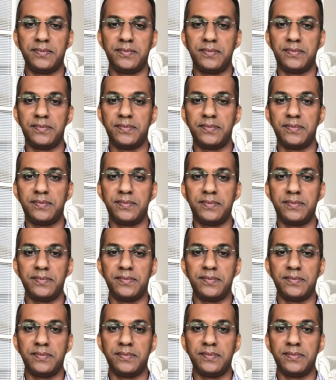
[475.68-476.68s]

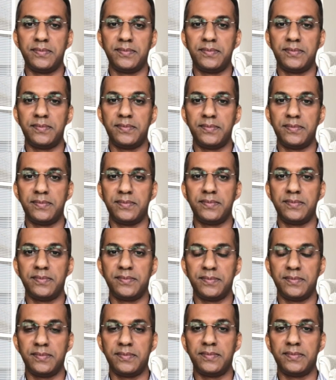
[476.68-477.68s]

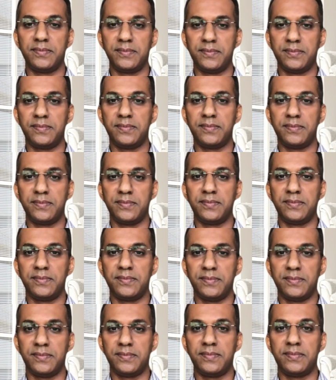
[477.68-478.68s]

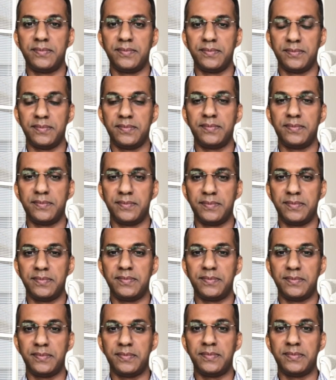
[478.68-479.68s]

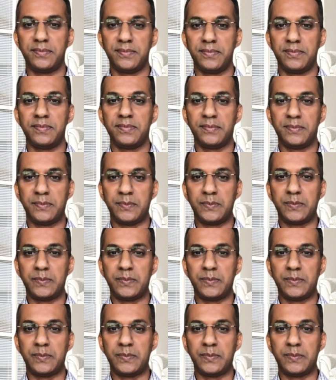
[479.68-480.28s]
No words are spoken by the person on screen.